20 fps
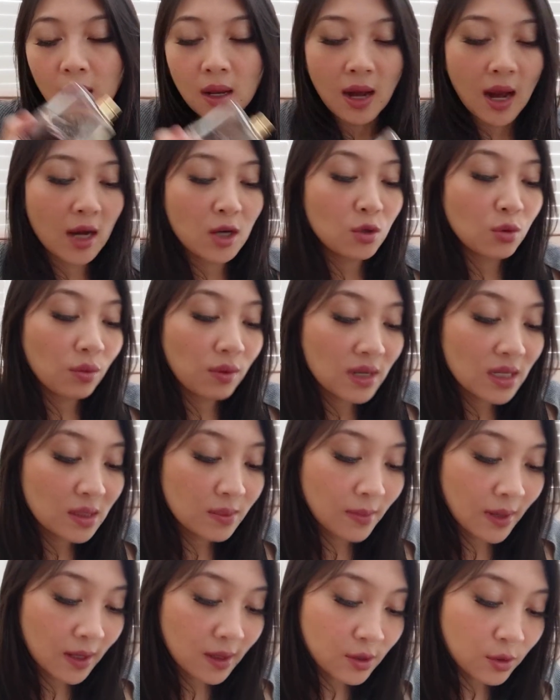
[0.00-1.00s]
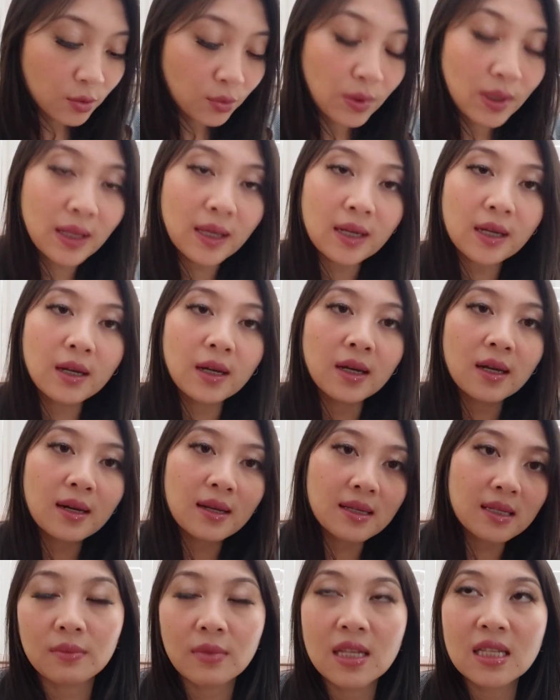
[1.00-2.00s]
It actually smells really
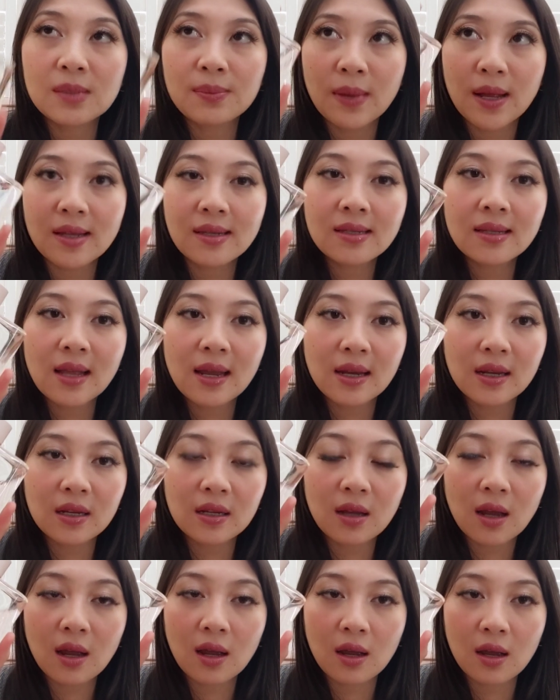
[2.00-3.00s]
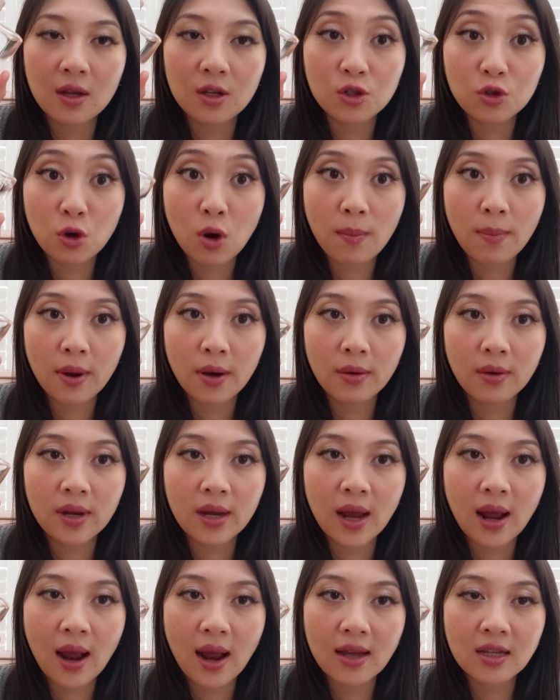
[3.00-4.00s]
good. It smells like uh,
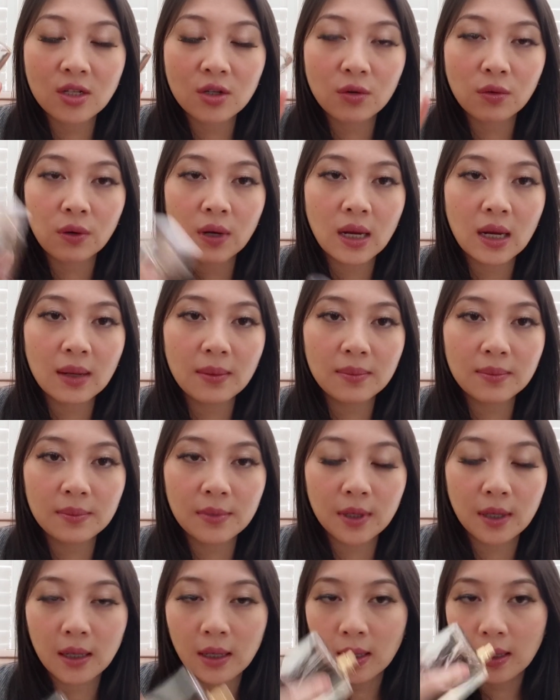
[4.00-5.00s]
strawberry ice cream.